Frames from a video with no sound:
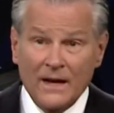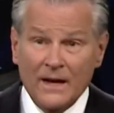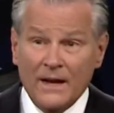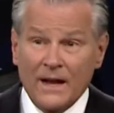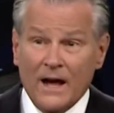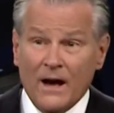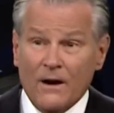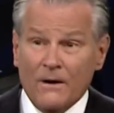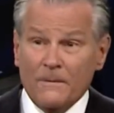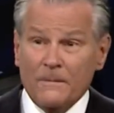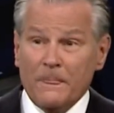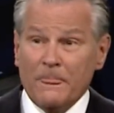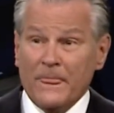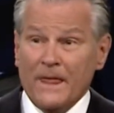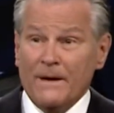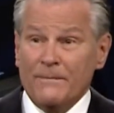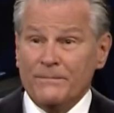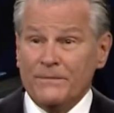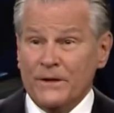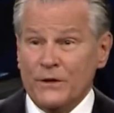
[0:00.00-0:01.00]
Now,
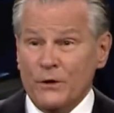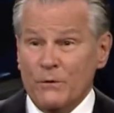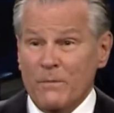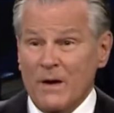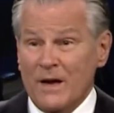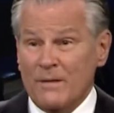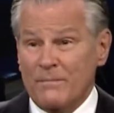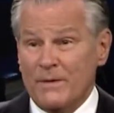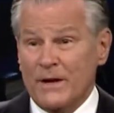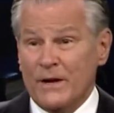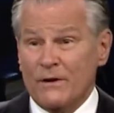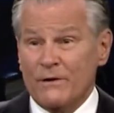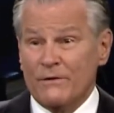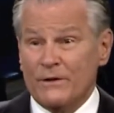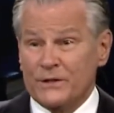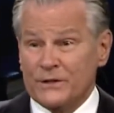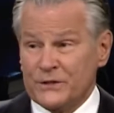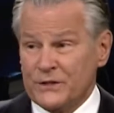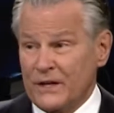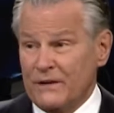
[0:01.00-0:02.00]
you may be here
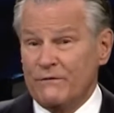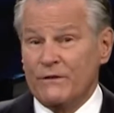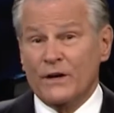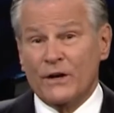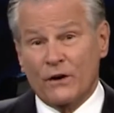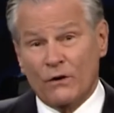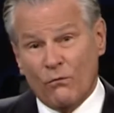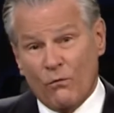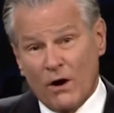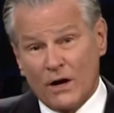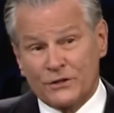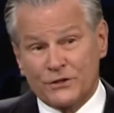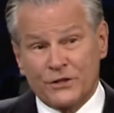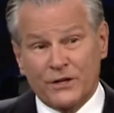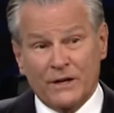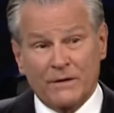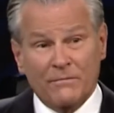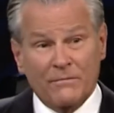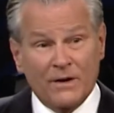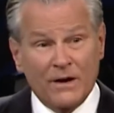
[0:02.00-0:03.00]
this evening or
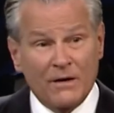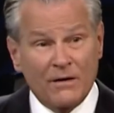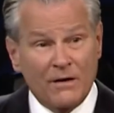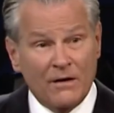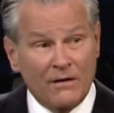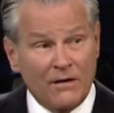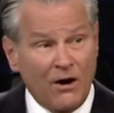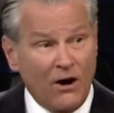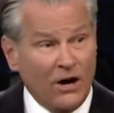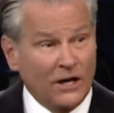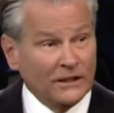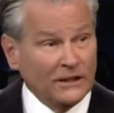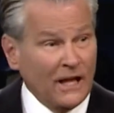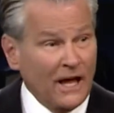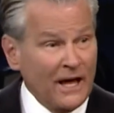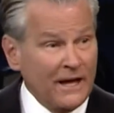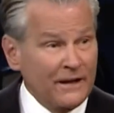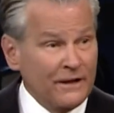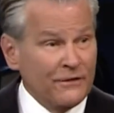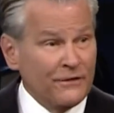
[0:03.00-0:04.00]
watching
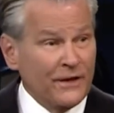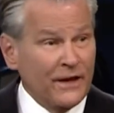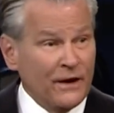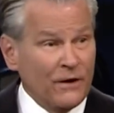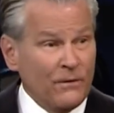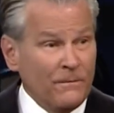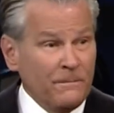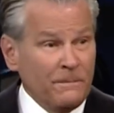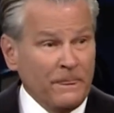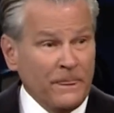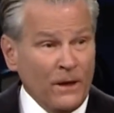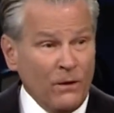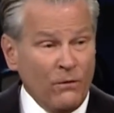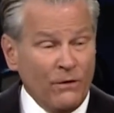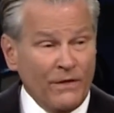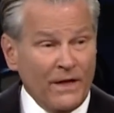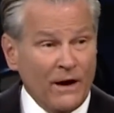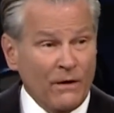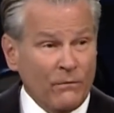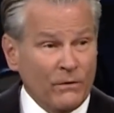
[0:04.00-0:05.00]
online and think,
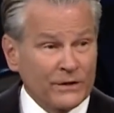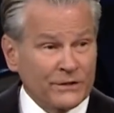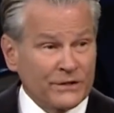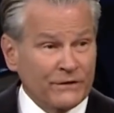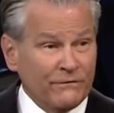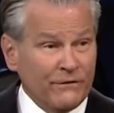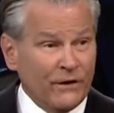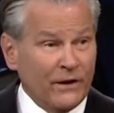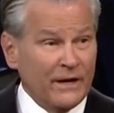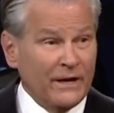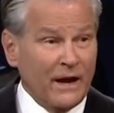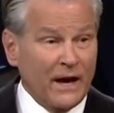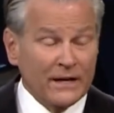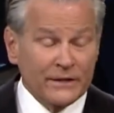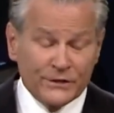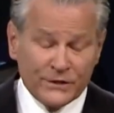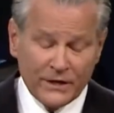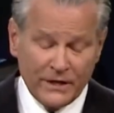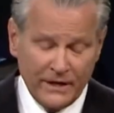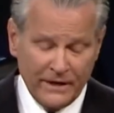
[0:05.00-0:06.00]
well, that wasn't very
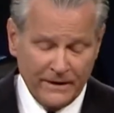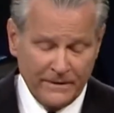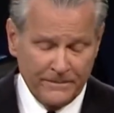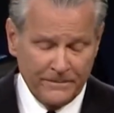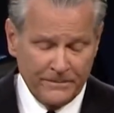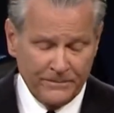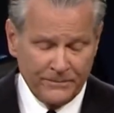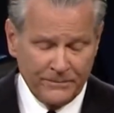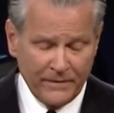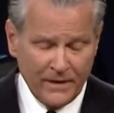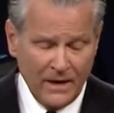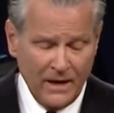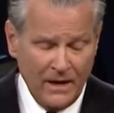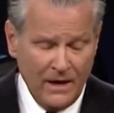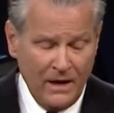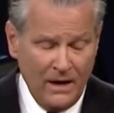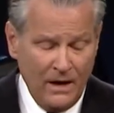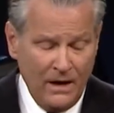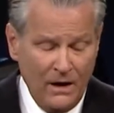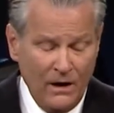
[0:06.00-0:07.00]
nice of him.
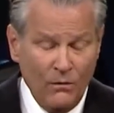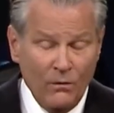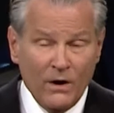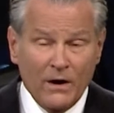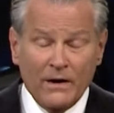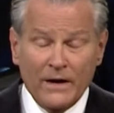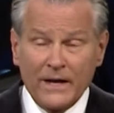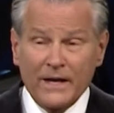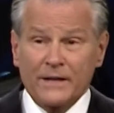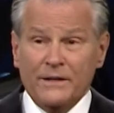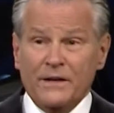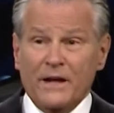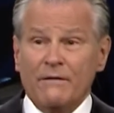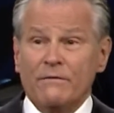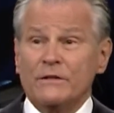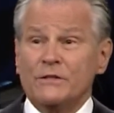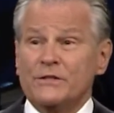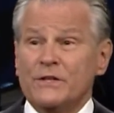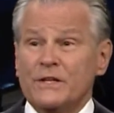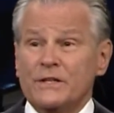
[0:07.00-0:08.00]
Well, it
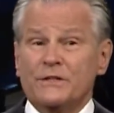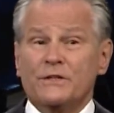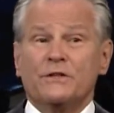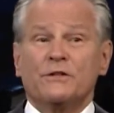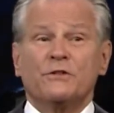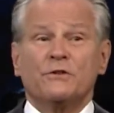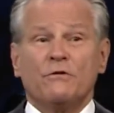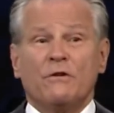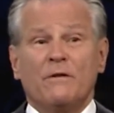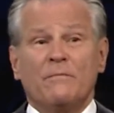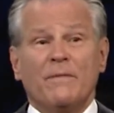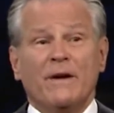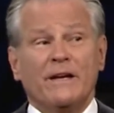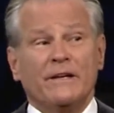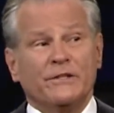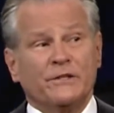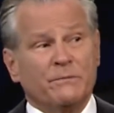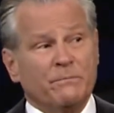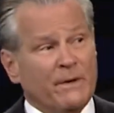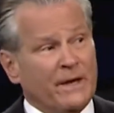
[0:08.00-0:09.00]
never ceases to
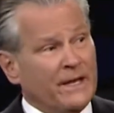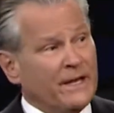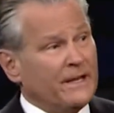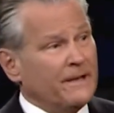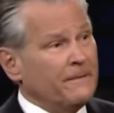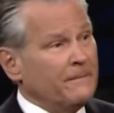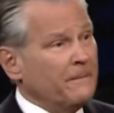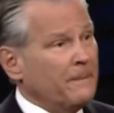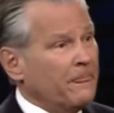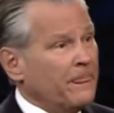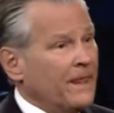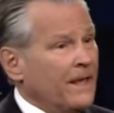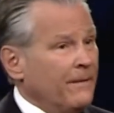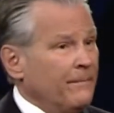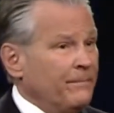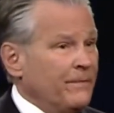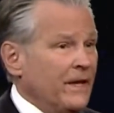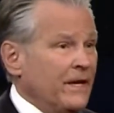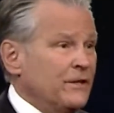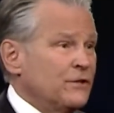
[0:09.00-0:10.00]
amaze me
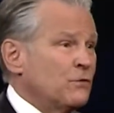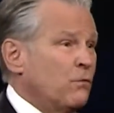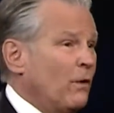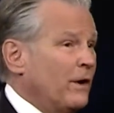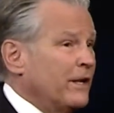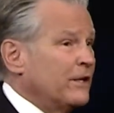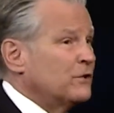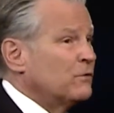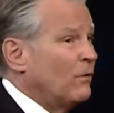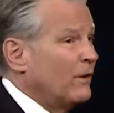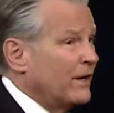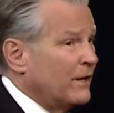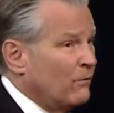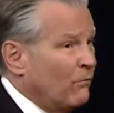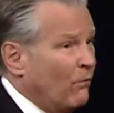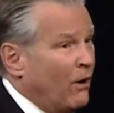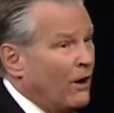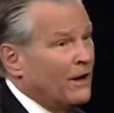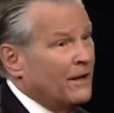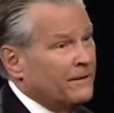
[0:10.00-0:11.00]
in twenty
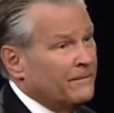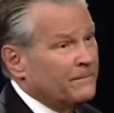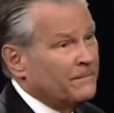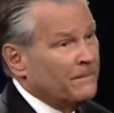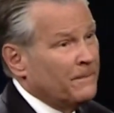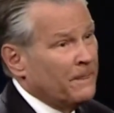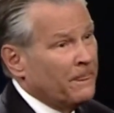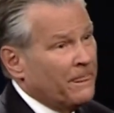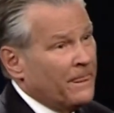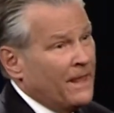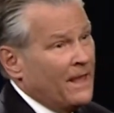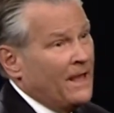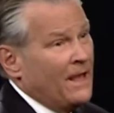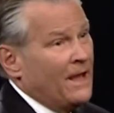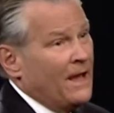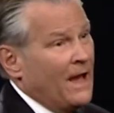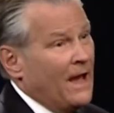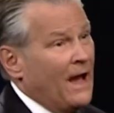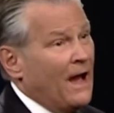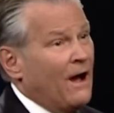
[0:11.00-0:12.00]
twenty-one
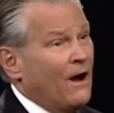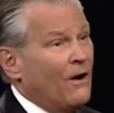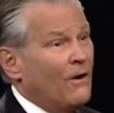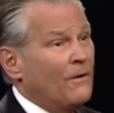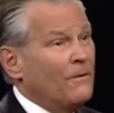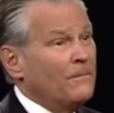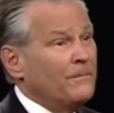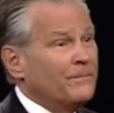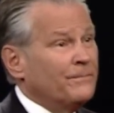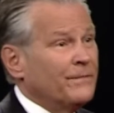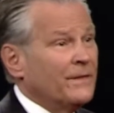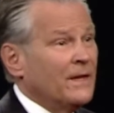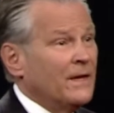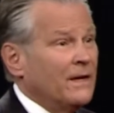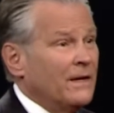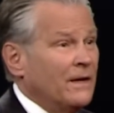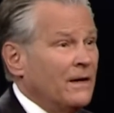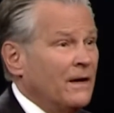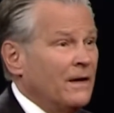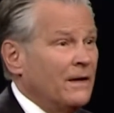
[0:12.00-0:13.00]
how
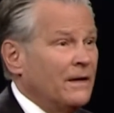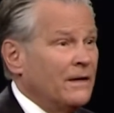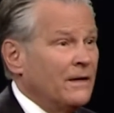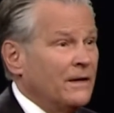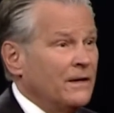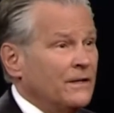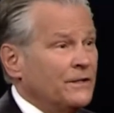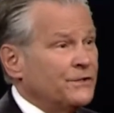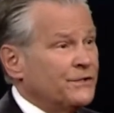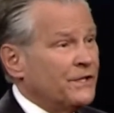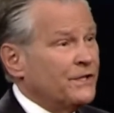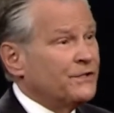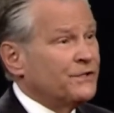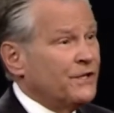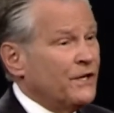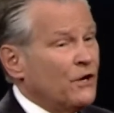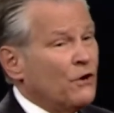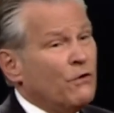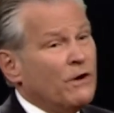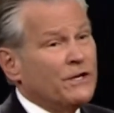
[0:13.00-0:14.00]

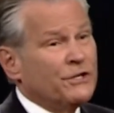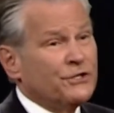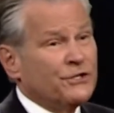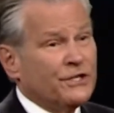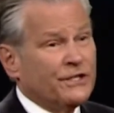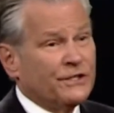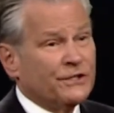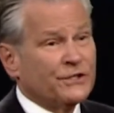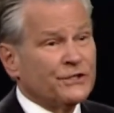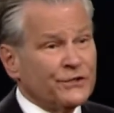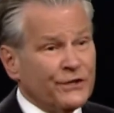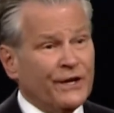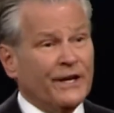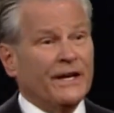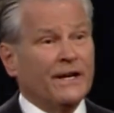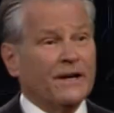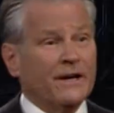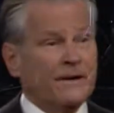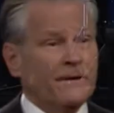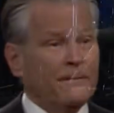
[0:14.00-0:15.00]
sissy Christians
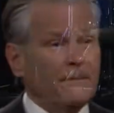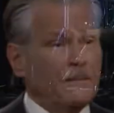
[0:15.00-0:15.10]
think